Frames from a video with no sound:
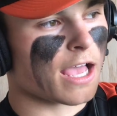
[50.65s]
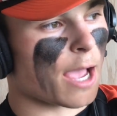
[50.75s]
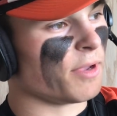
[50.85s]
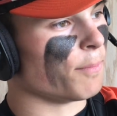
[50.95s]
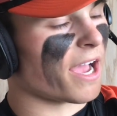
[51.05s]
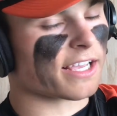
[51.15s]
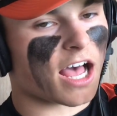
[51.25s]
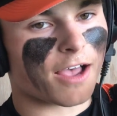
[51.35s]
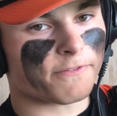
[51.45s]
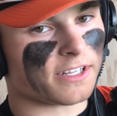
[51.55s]
I mean, my
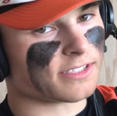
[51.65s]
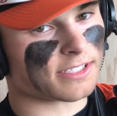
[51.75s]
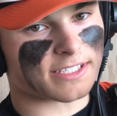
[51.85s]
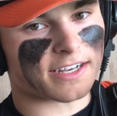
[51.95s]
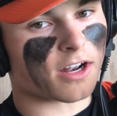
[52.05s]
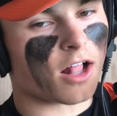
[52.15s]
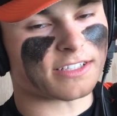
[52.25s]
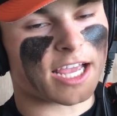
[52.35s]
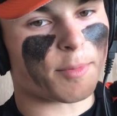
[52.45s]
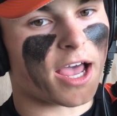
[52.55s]
confidence is at an
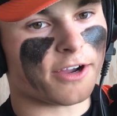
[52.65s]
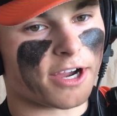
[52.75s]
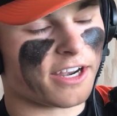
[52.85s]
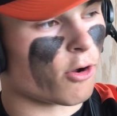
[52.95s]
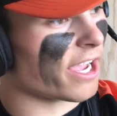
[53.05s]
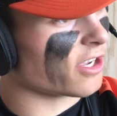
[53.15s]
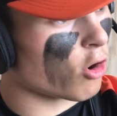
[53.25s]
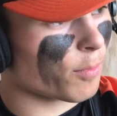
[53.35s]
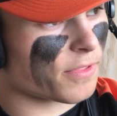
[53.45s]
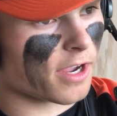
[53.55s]
all-time high right now. I
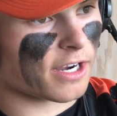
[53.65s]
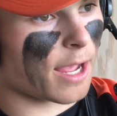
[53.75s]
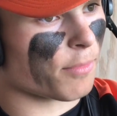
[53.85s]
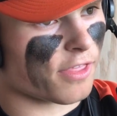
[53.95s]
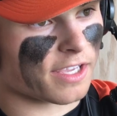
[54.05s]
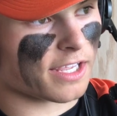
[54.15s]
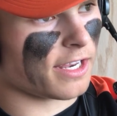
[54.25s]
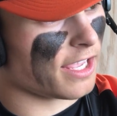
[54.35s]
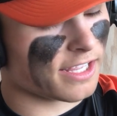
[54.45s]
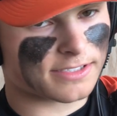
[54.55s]
go up there and I'm thinking
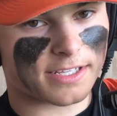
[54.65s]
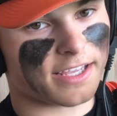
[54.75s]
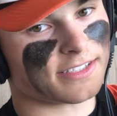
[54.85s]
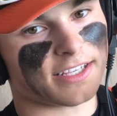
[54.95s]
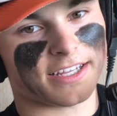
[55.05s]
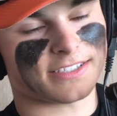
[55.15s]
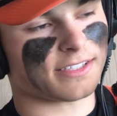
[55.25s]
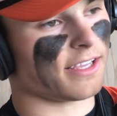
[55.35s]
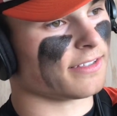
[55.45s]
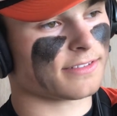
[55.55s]
hits, hits, hits.
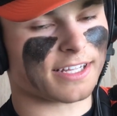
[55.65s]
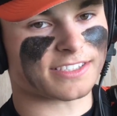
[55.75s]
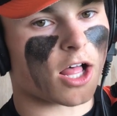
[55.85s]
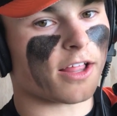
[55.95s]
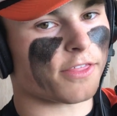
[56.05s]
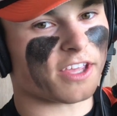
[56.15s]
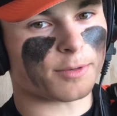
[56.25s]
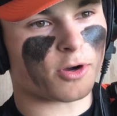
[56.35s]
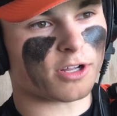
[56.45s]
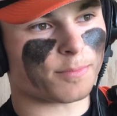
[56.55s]
Like that's all I think
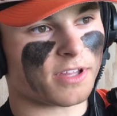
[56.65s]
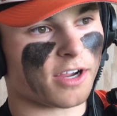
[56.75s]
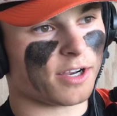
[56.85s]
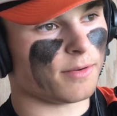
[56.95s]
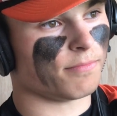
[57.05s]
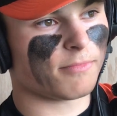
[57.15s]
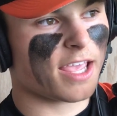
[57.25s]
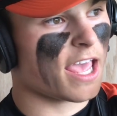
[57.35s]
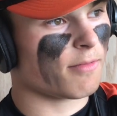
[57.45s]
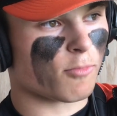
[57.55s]
about up there, and
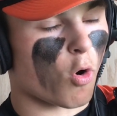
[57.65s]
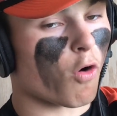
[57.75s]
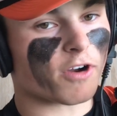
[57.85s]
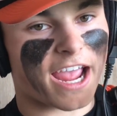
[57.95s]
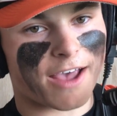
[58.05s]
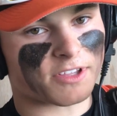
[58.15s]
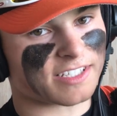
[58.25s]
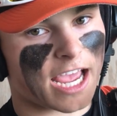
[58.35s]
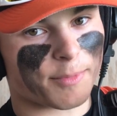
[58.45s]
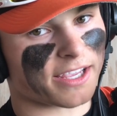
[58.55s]
over half the
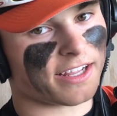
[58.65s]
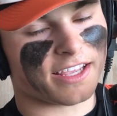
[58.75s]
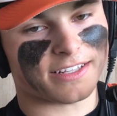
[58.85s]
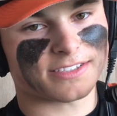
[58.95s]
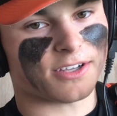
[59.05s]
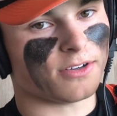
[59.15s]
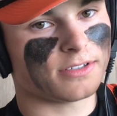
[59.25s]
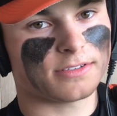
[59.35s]
time I get a hit. So.